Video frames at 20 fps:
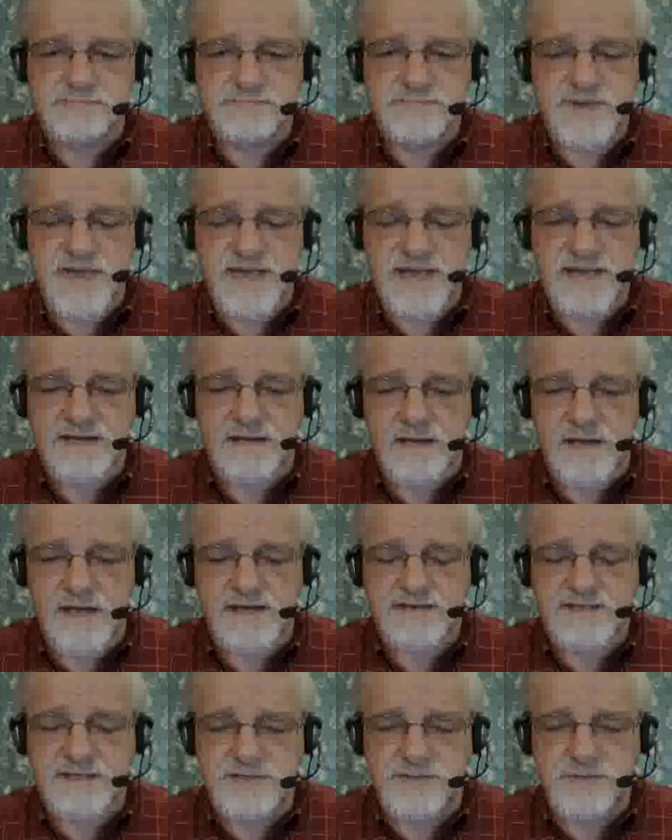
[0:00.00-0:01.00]
had a
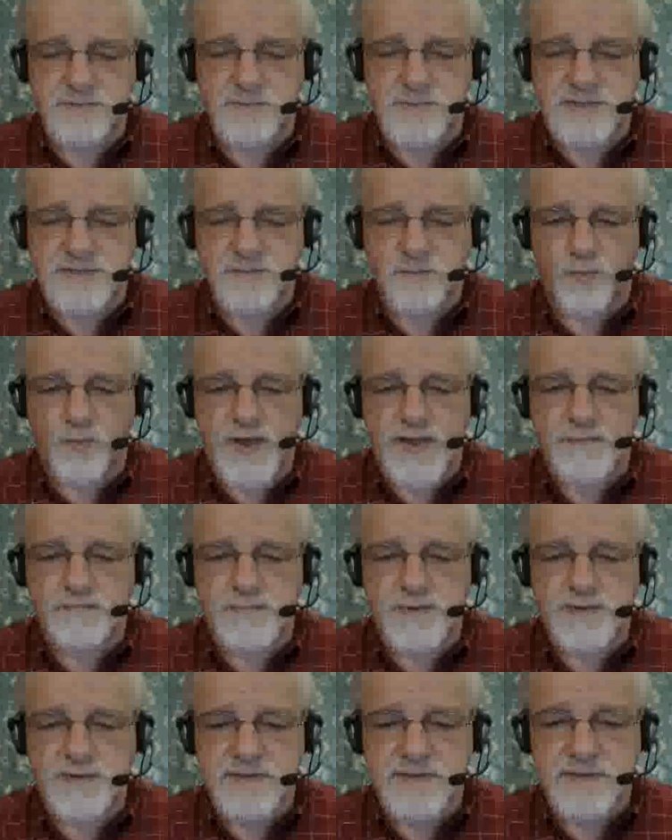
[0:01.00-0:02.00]
lot to do with
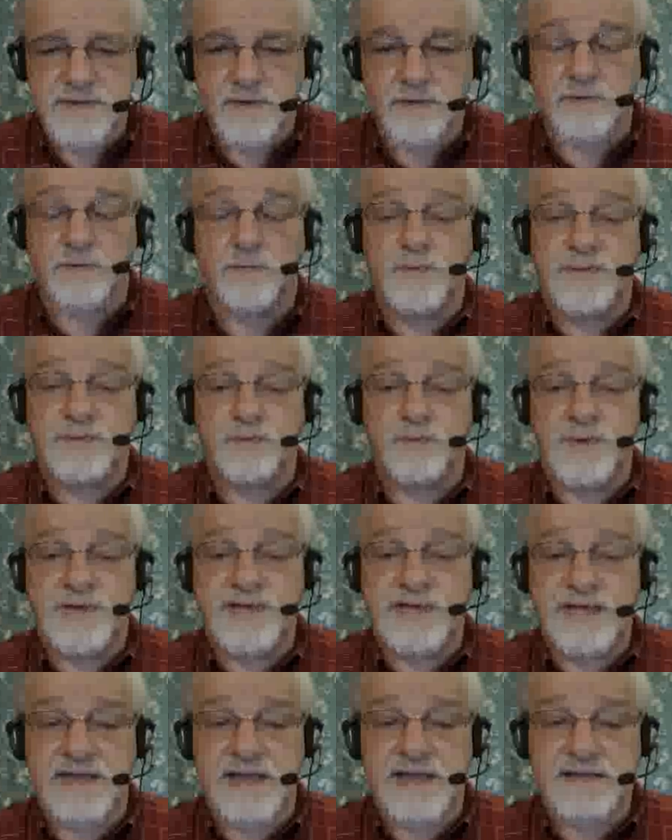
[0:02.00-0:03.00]
web or with
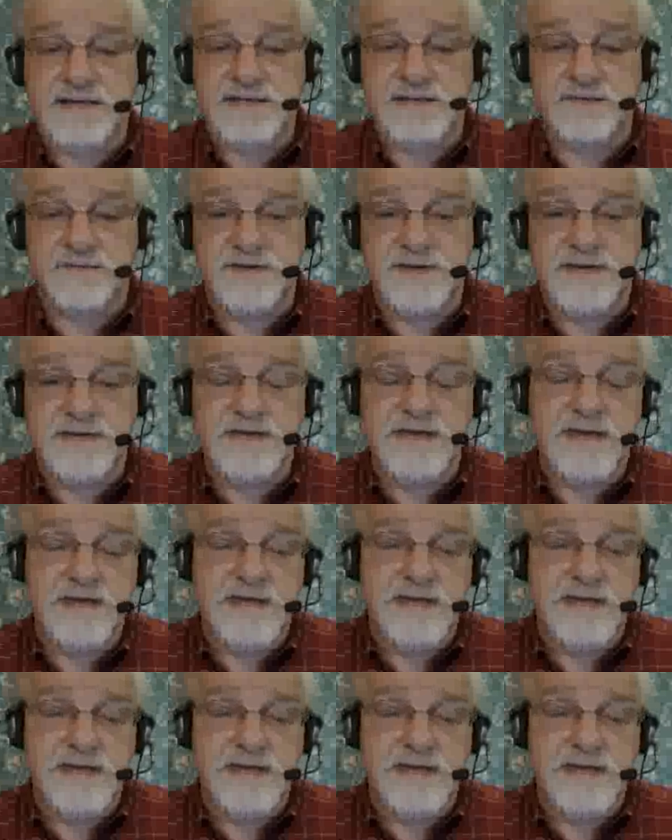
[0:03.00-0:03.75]
wiki activity.